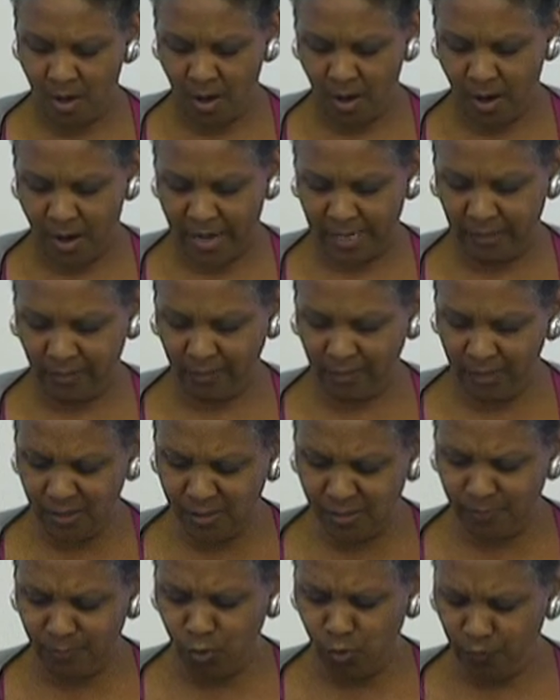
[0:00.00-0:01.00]
all right,
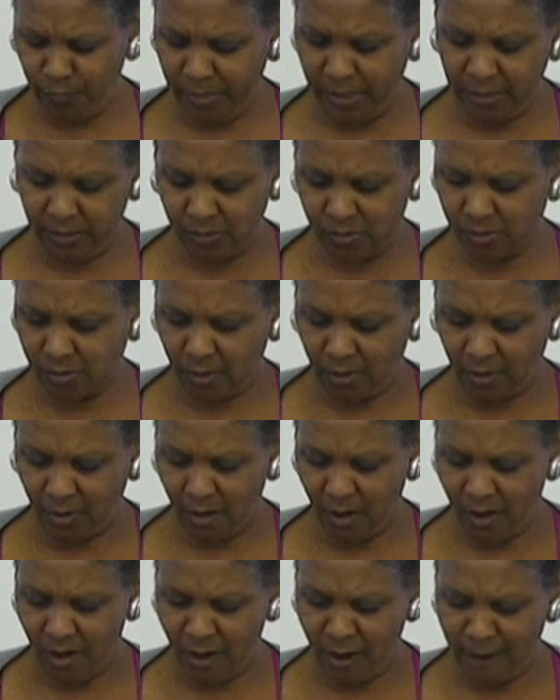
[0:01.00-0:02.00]
these movements
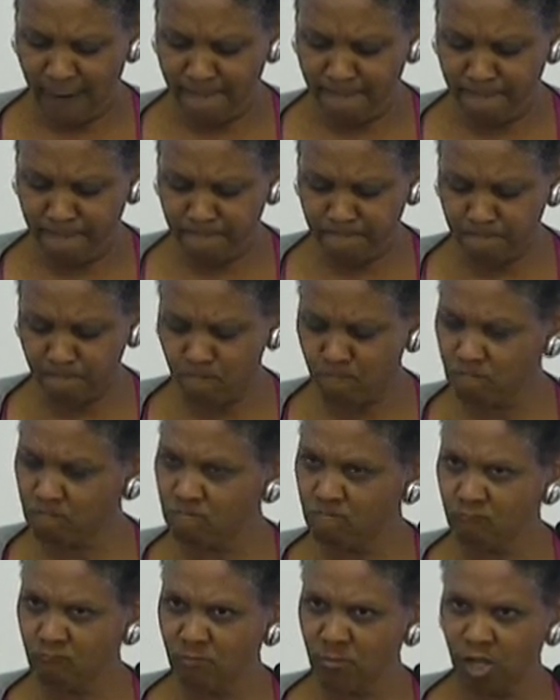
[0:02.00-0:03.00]

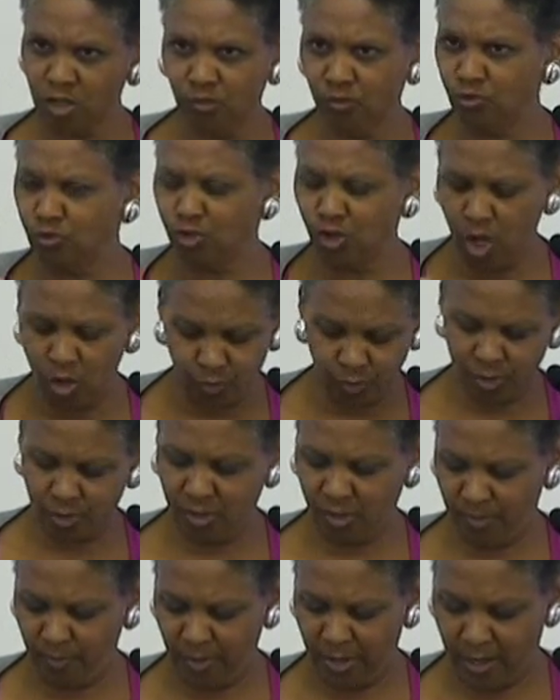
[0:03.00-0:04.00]
don't
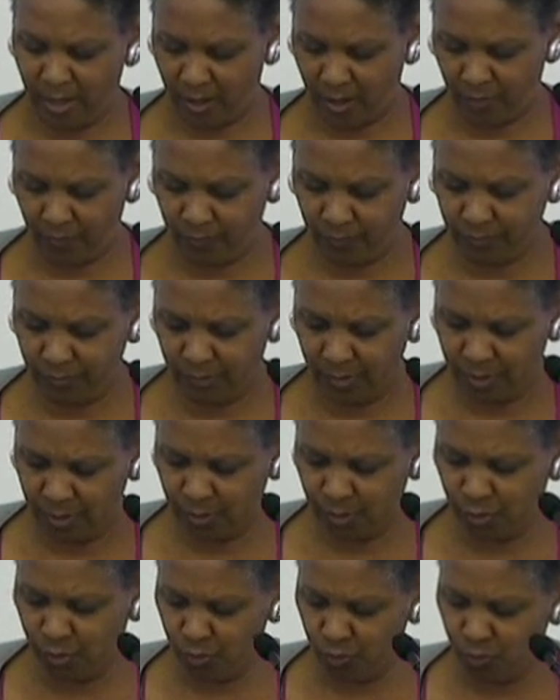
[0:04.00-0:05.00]
compare
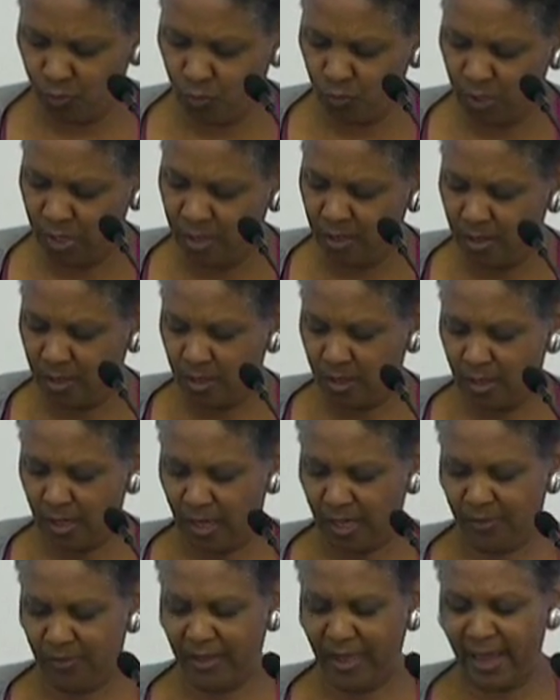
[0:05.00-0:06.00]
to
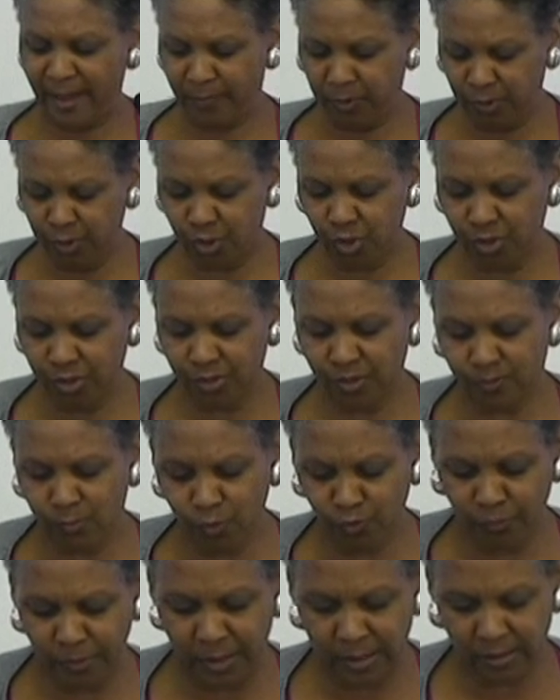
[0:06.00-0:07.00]
the abolitionist
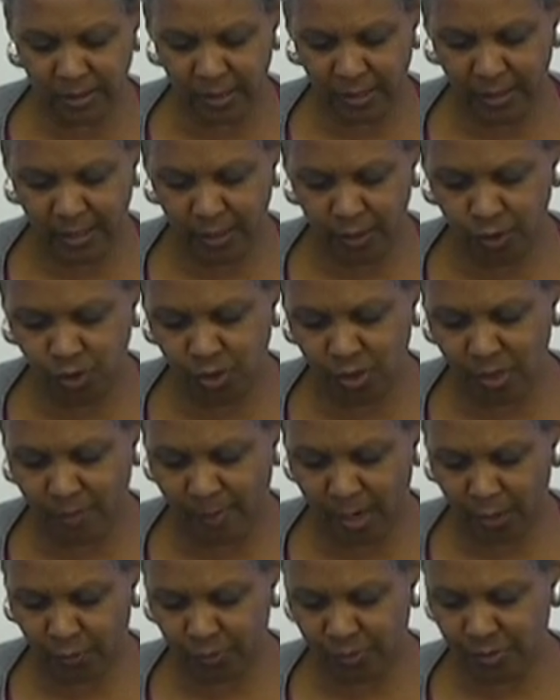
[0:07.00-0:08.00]
movement and the energy
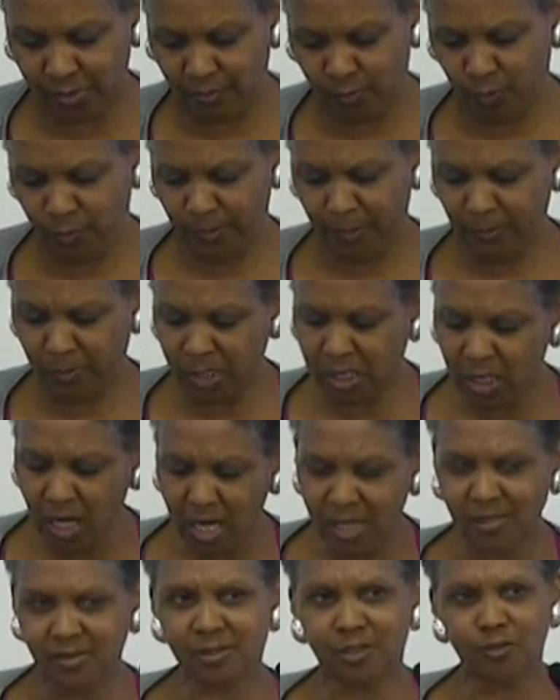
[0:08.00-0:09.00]
democracy movement,
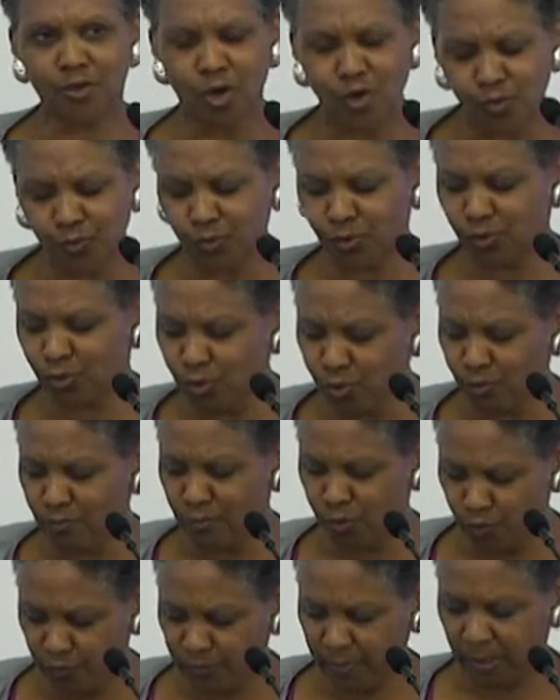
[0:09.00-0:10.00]
because those two
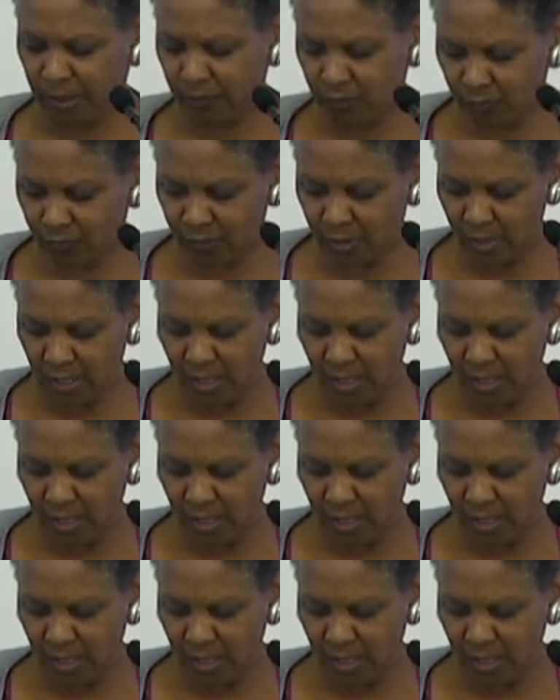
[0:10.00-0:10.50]
movements